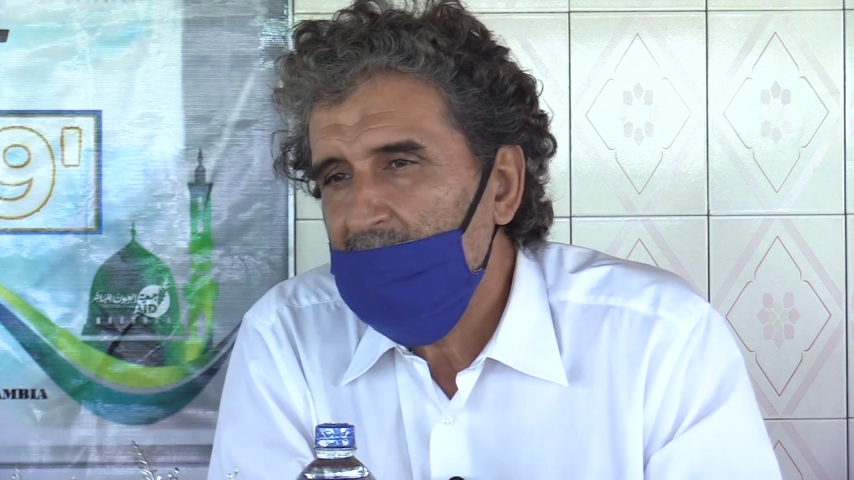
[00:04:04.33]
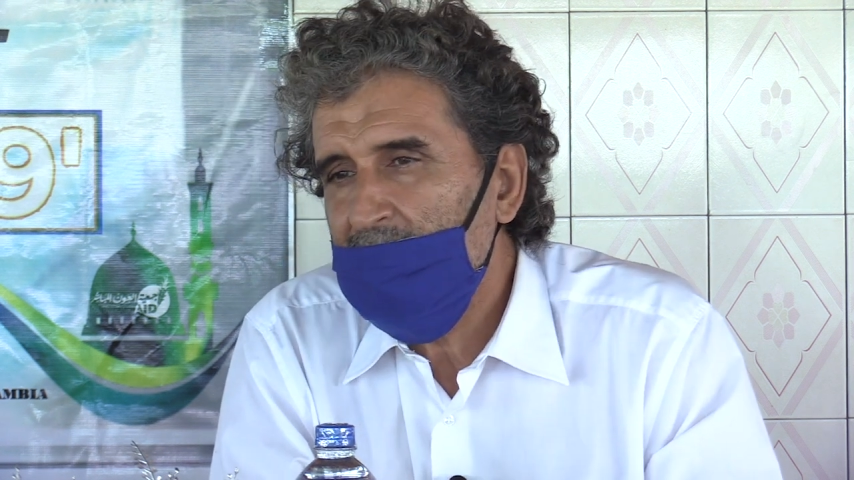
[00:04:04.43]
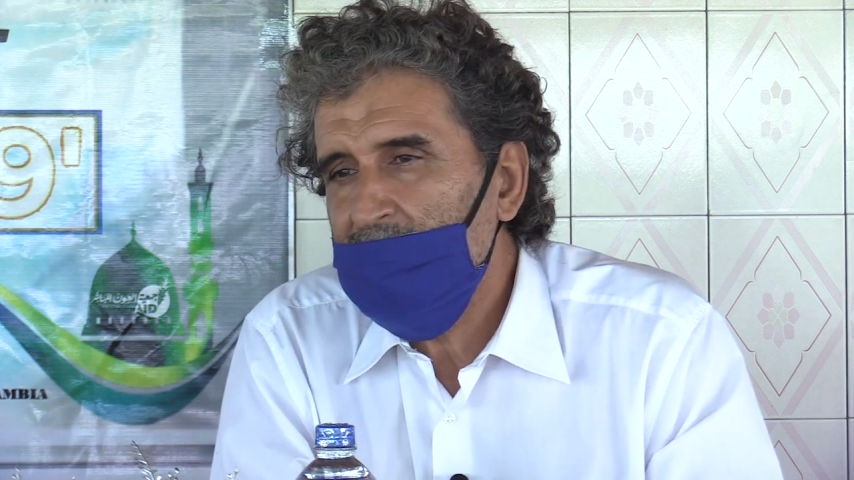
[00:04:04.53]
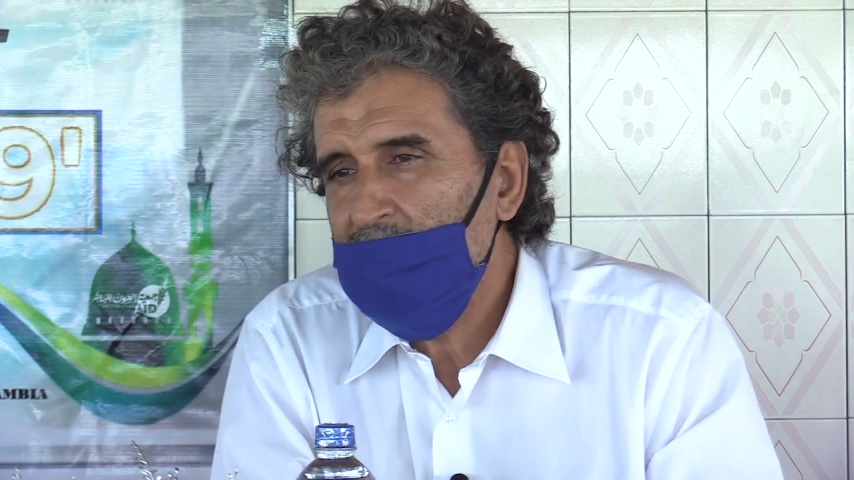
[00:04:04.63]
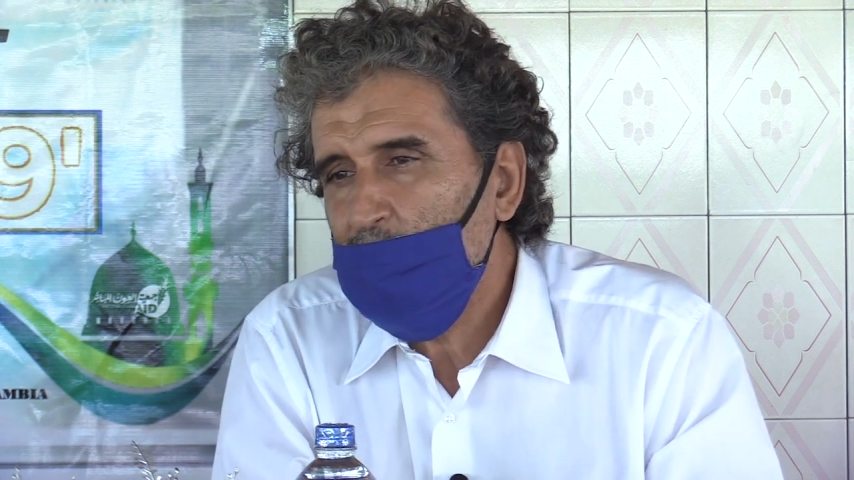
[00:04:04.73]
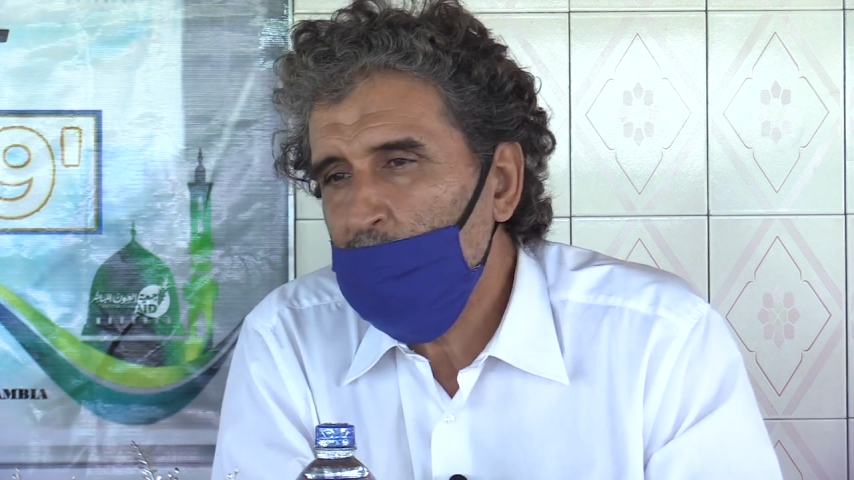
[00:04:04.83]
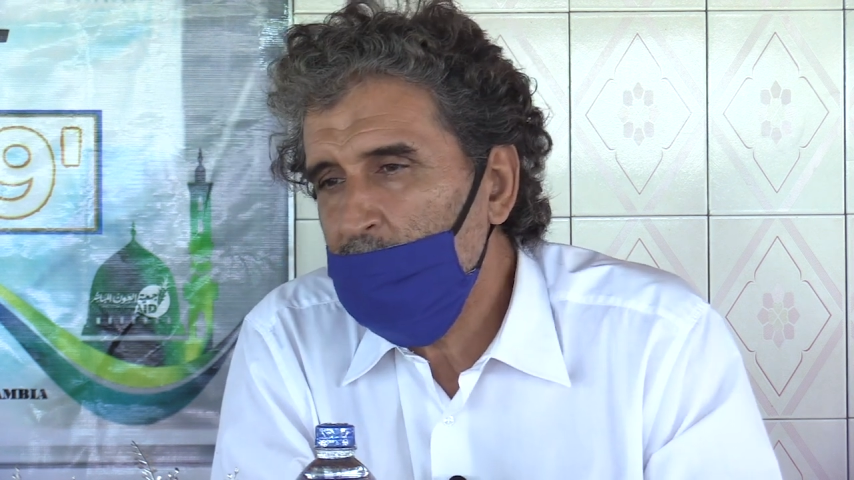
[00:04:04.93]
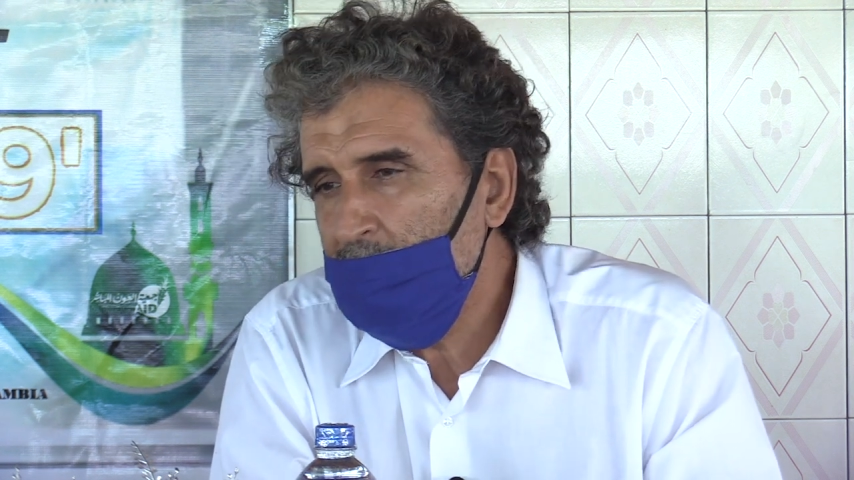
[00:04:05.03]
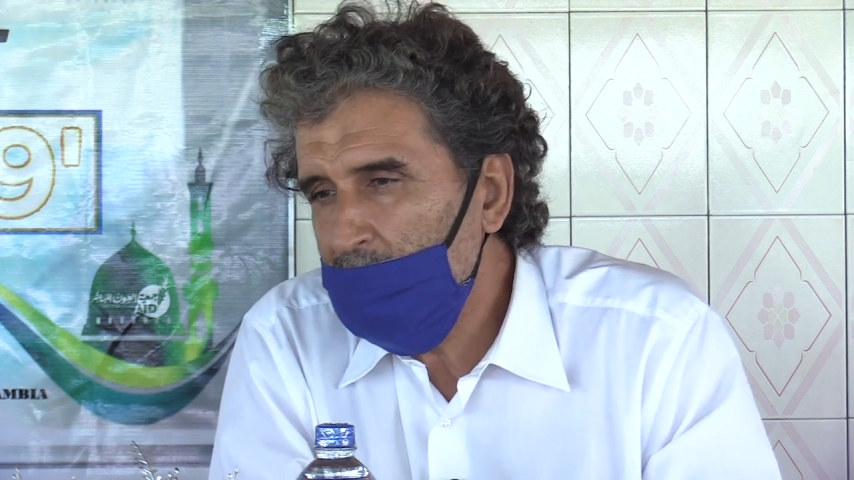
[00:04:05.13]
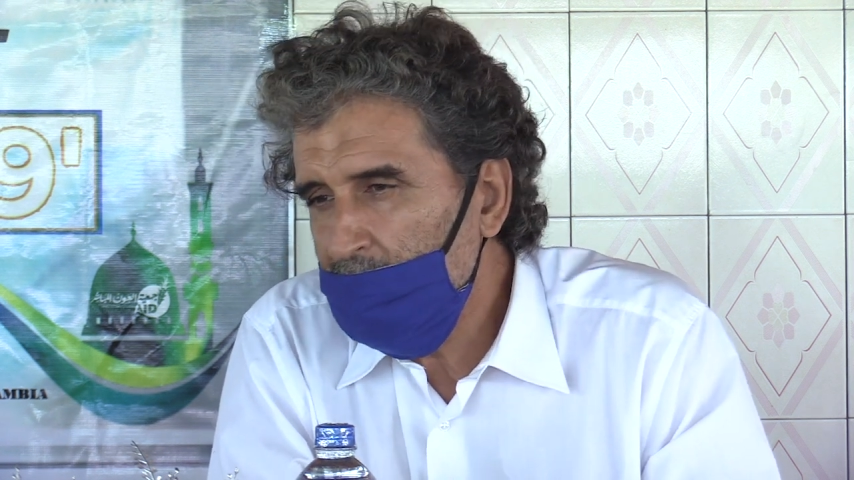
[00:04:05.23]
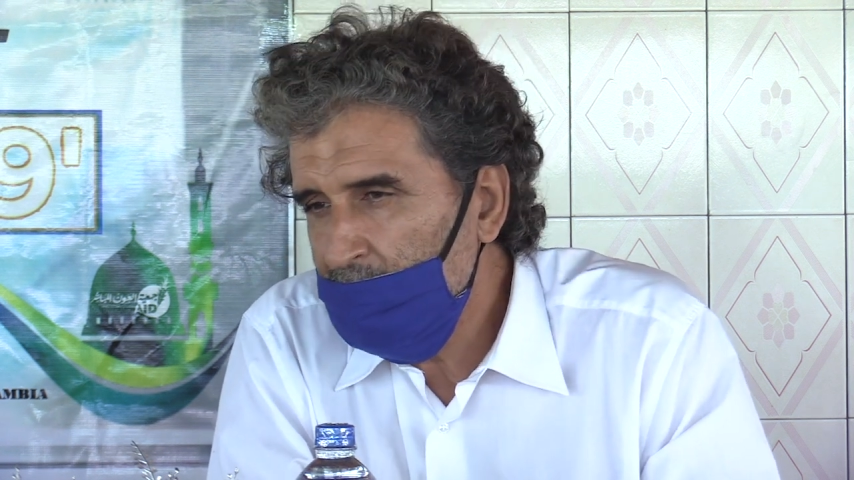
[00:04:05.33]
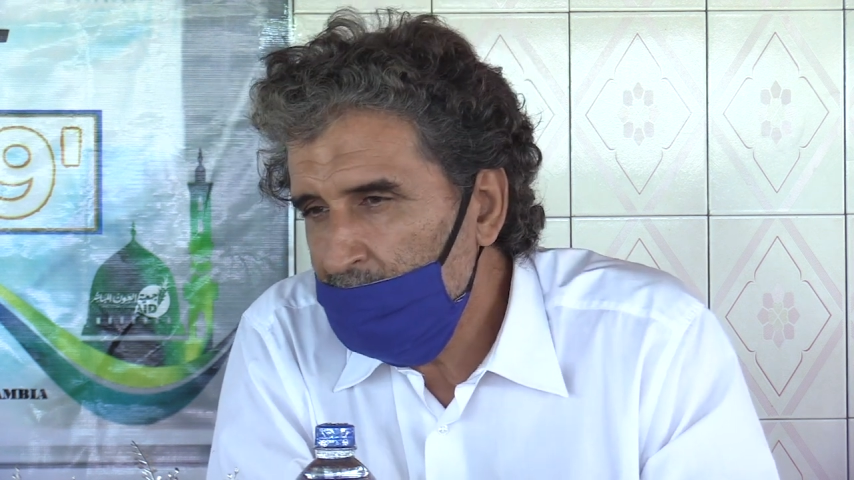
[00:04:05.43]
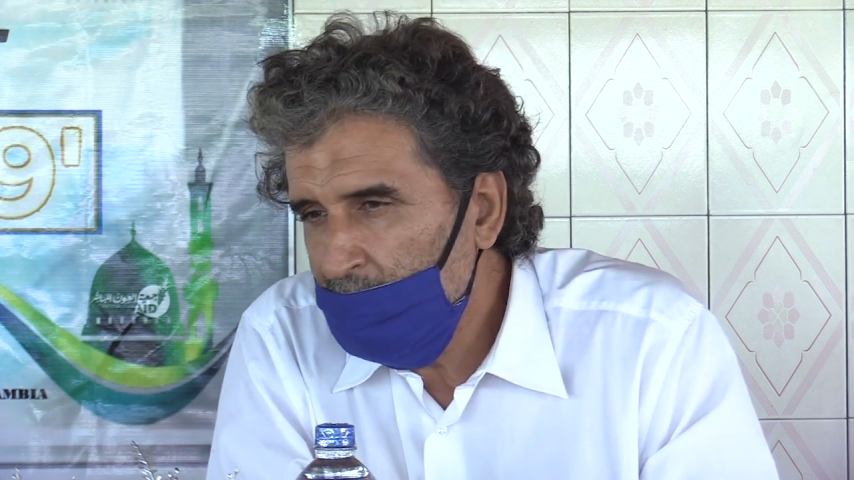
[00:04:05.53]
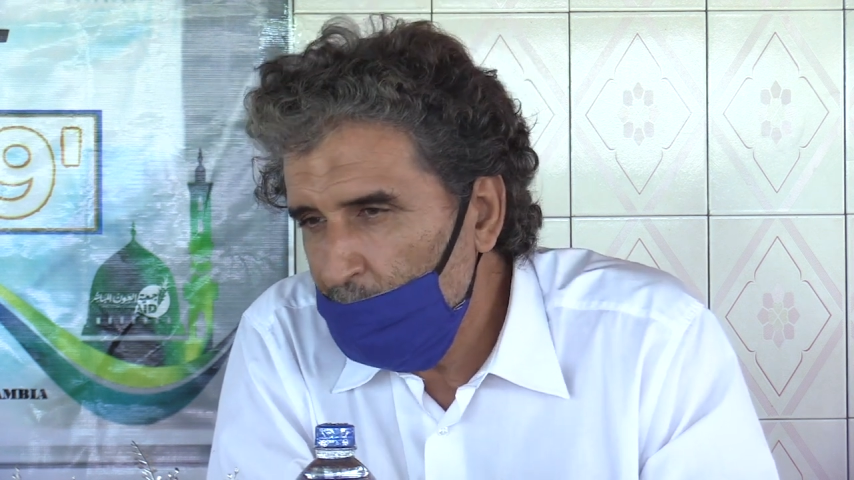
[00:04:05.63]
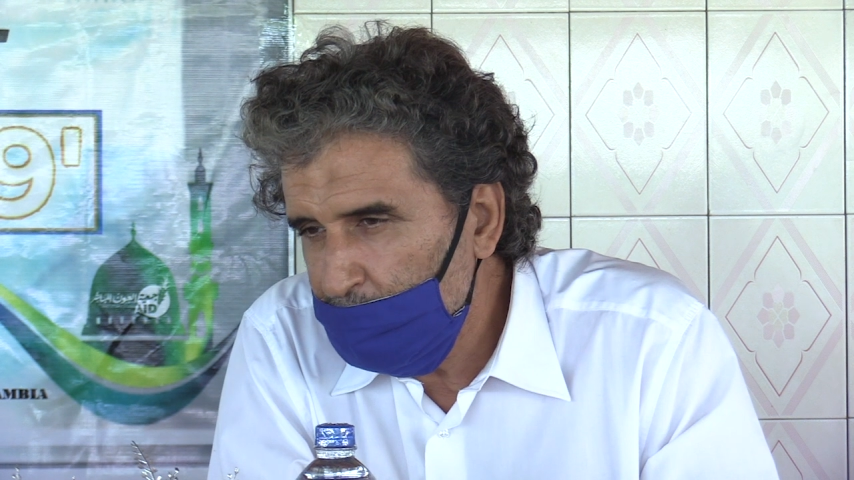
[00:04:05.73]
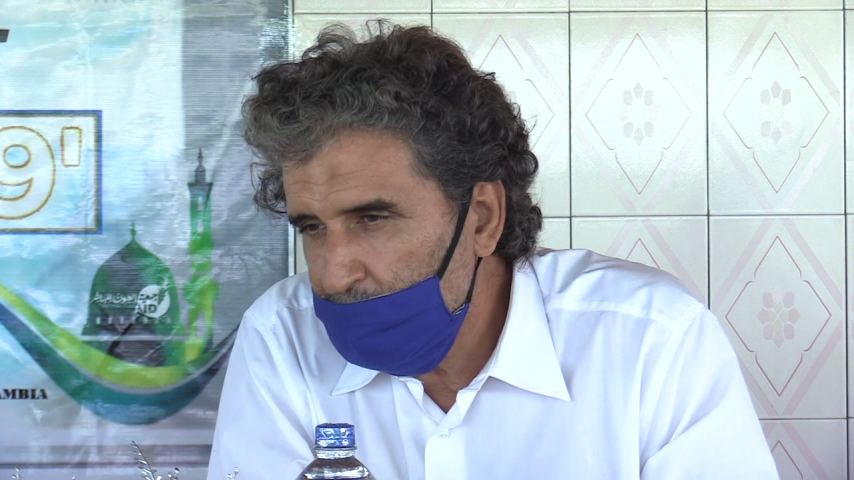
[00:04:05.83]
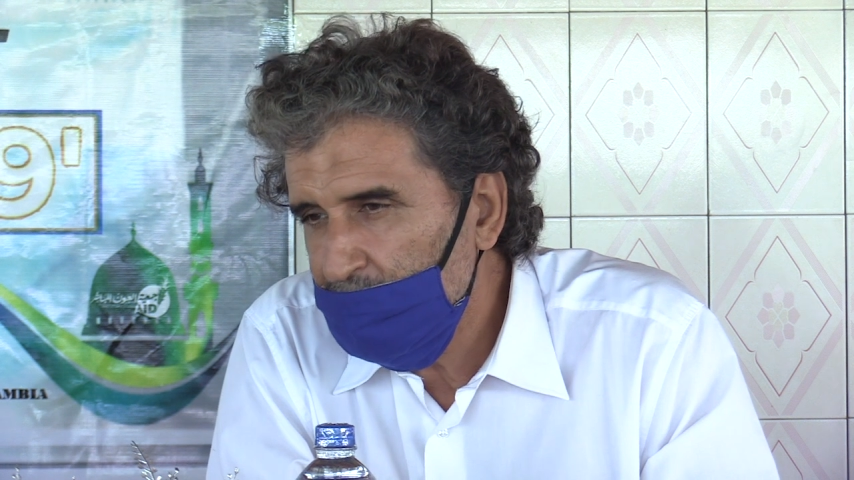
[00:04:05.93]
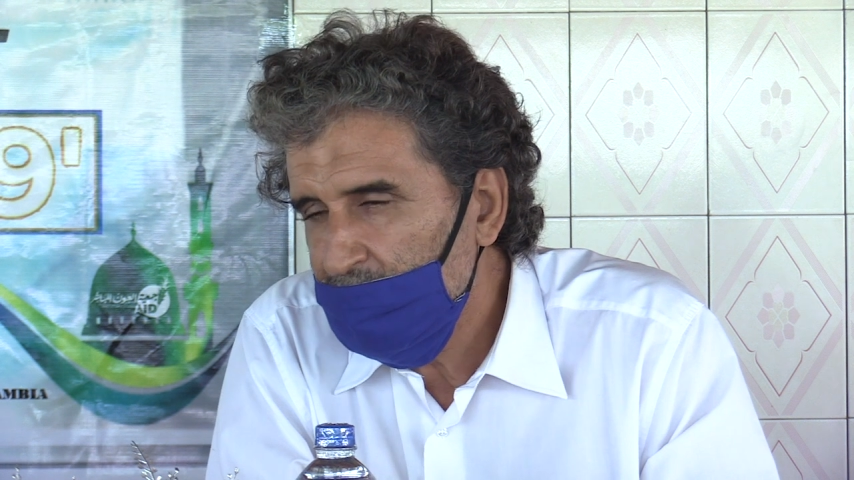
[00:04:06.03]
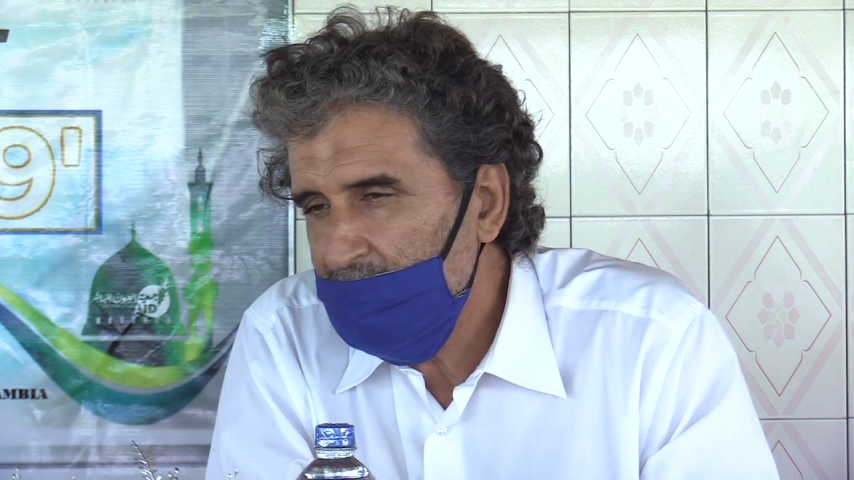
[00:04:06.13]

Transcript: and we hope